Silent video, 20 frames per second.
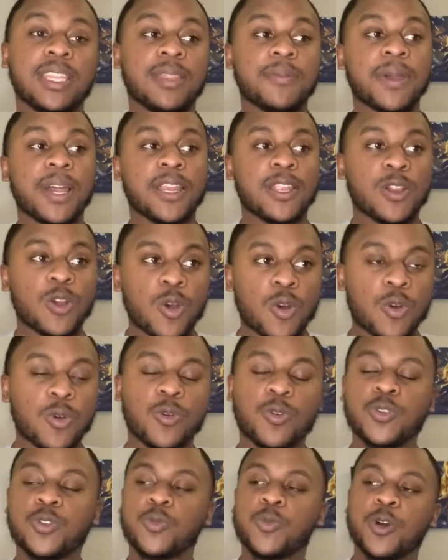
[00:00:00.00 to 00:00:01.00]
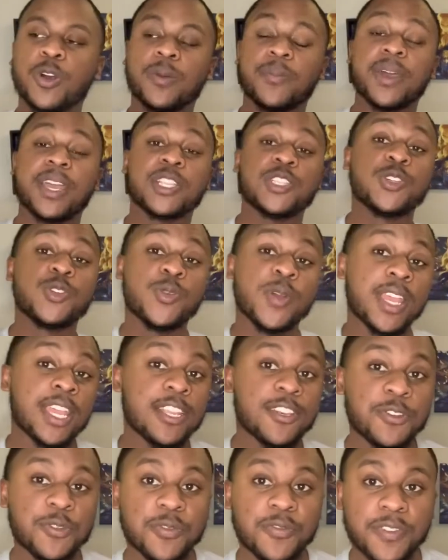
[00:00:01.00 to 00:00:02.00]
Anybody old, welcome back to a
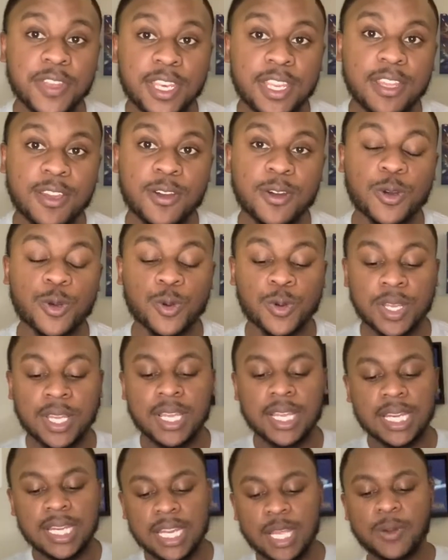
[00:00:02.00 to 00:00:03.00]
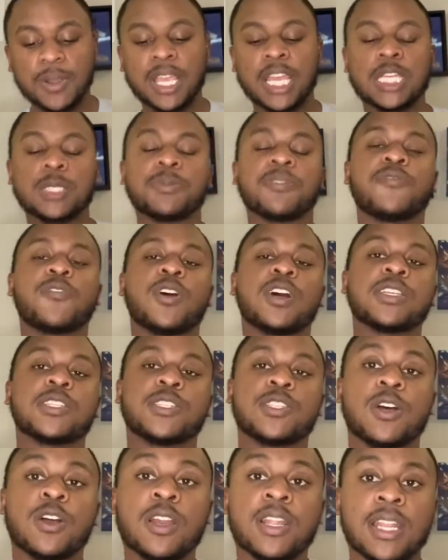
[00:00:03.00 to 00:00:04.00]
new video. Now guys, before I
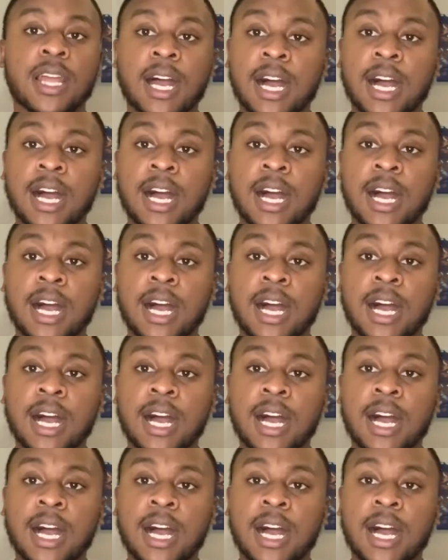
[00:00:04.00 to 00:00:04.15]
start,